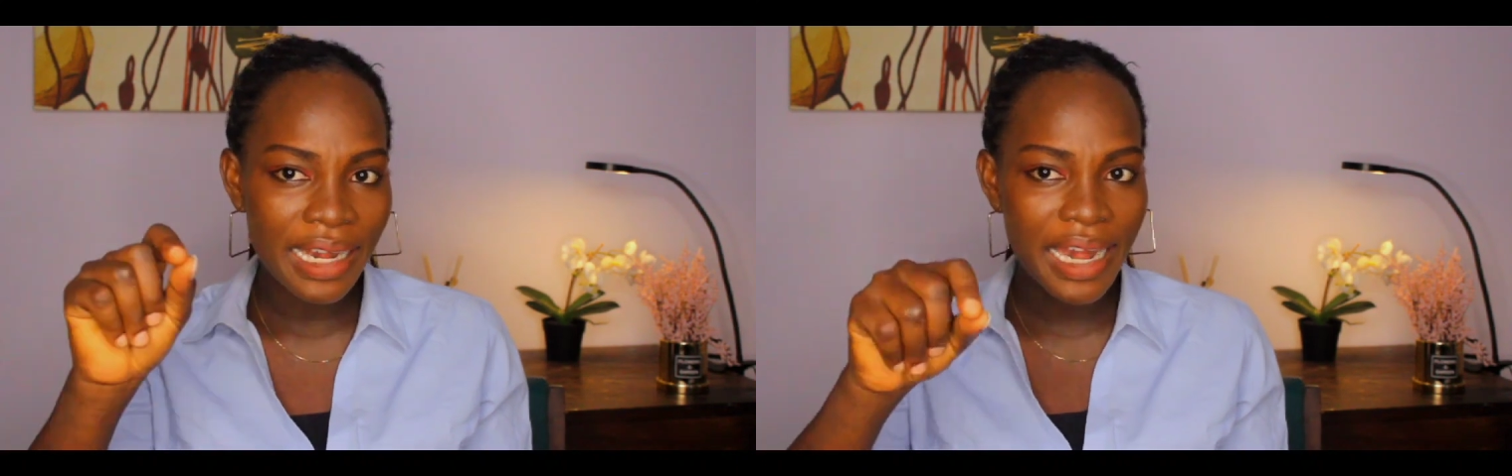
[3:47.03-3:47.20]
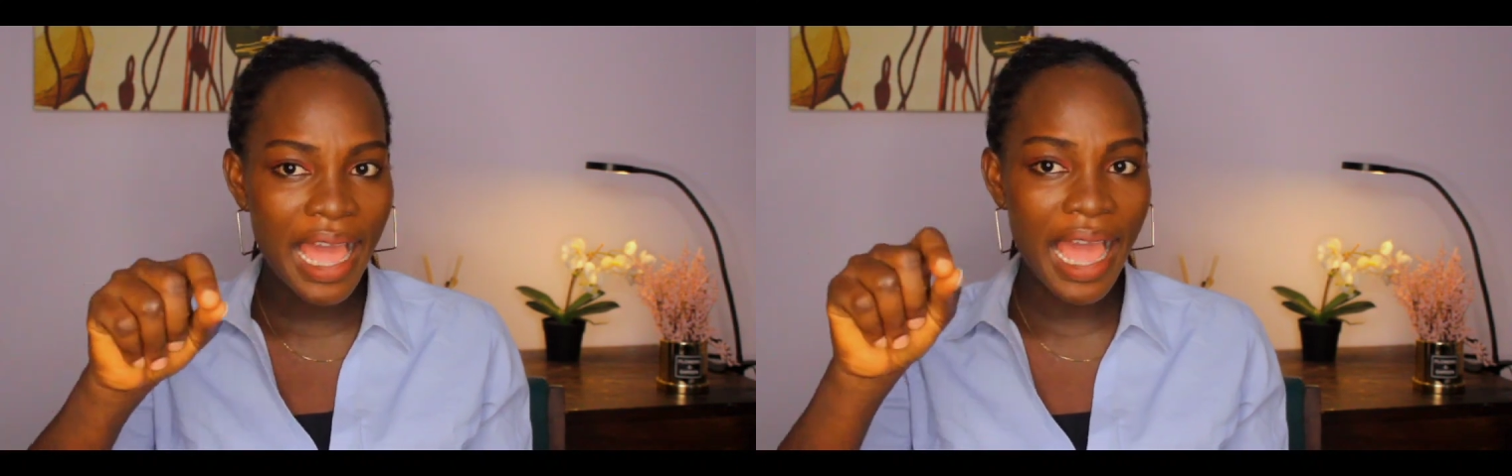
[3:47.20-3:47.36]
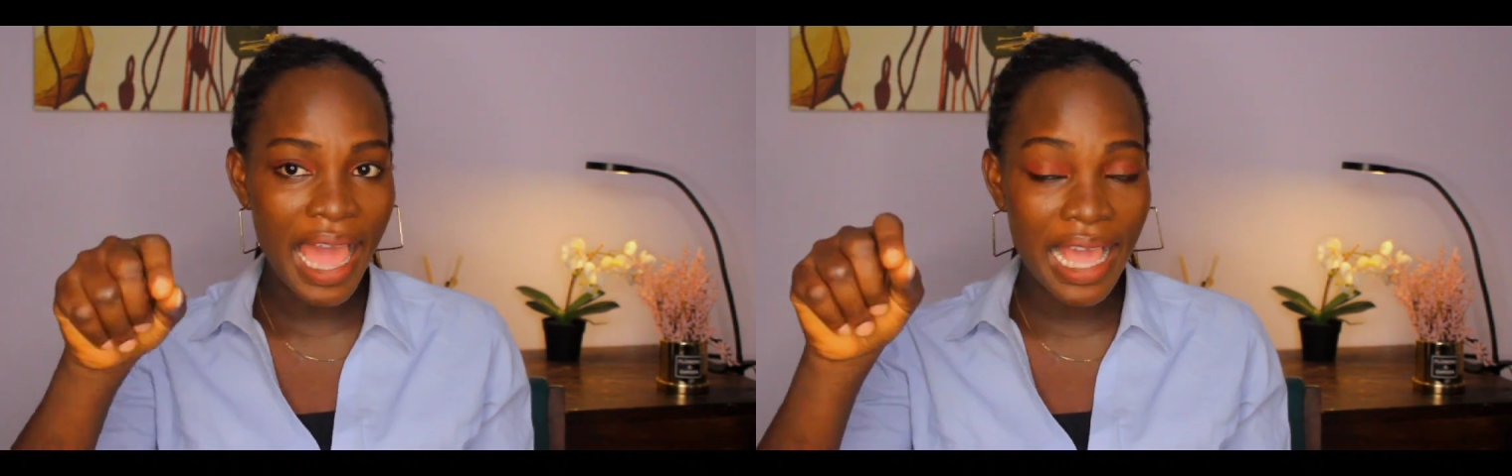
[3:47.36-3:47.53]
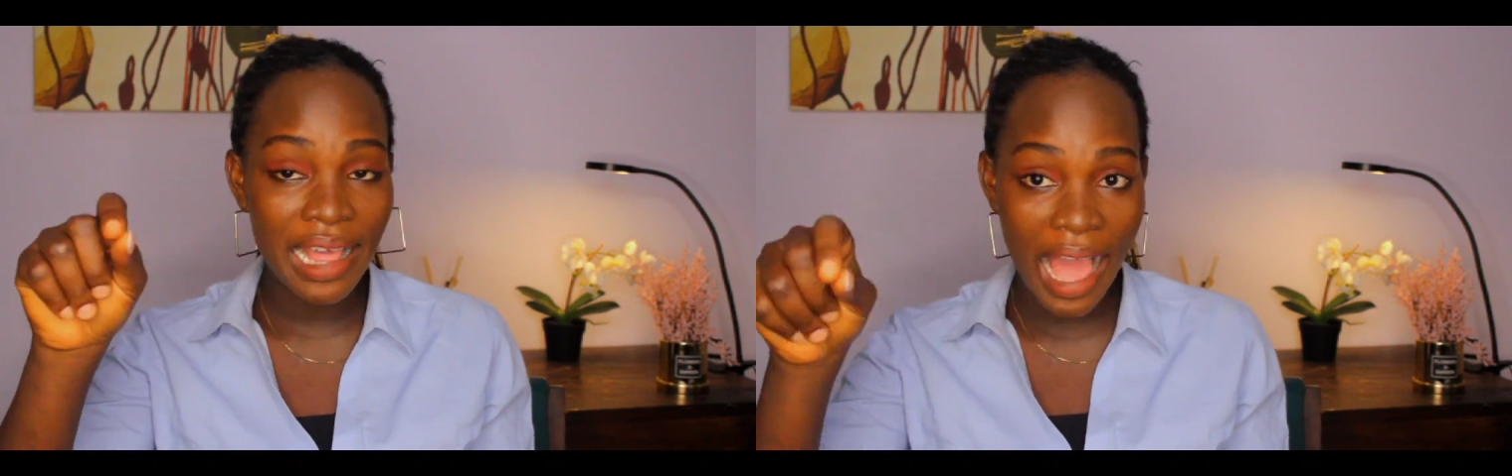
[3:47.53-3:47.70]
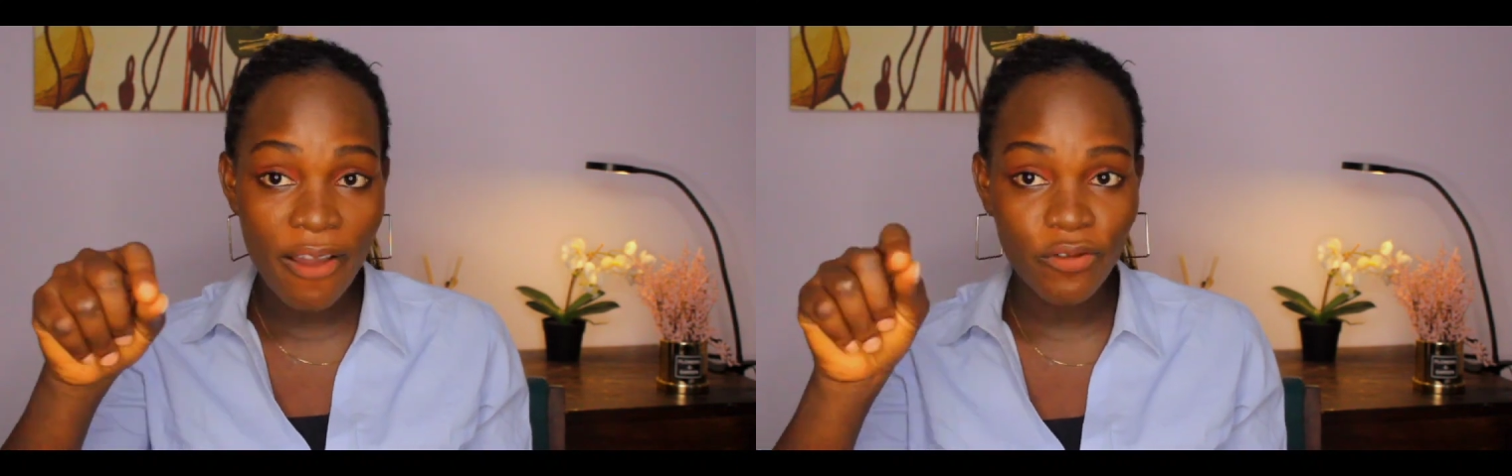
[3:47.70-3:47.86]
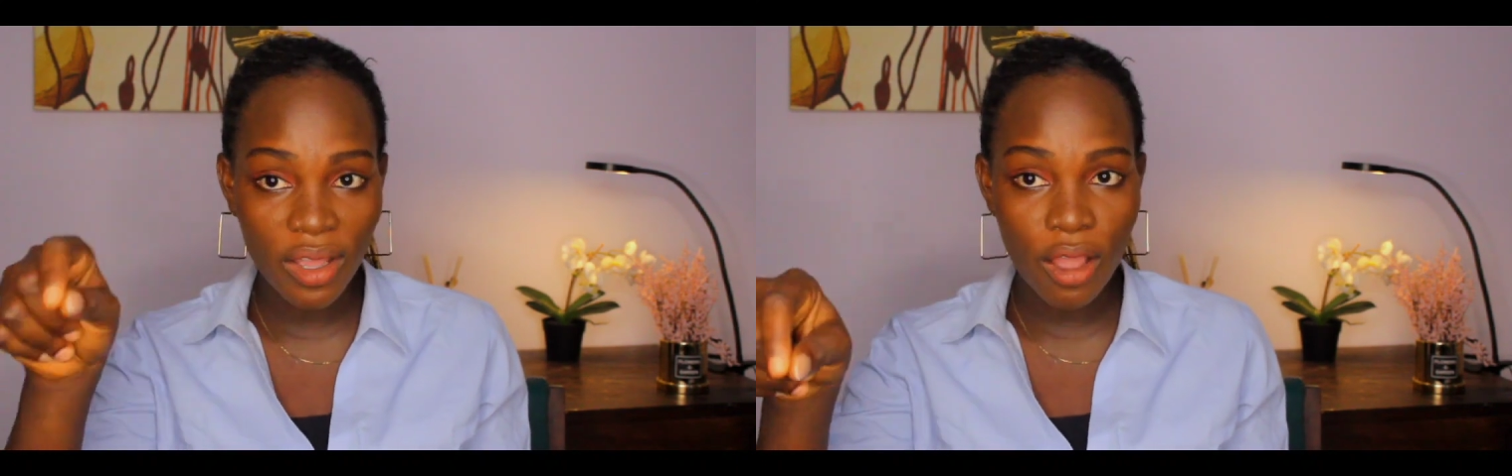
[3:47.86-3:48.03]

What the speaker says: that I have